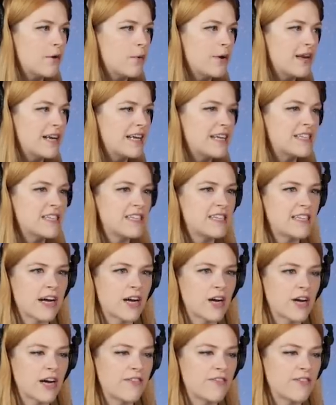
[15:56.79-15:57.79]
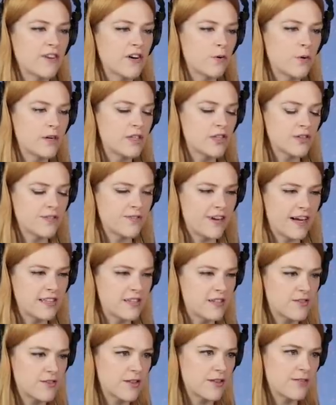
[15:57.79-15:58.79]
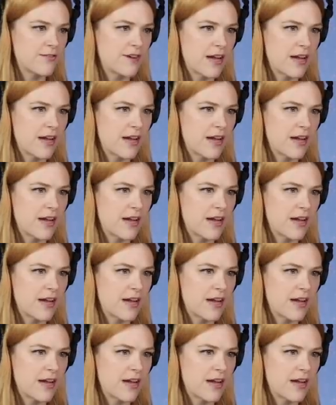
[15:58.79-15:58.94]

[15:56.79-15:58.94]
we need to decorate for a Winterfest for the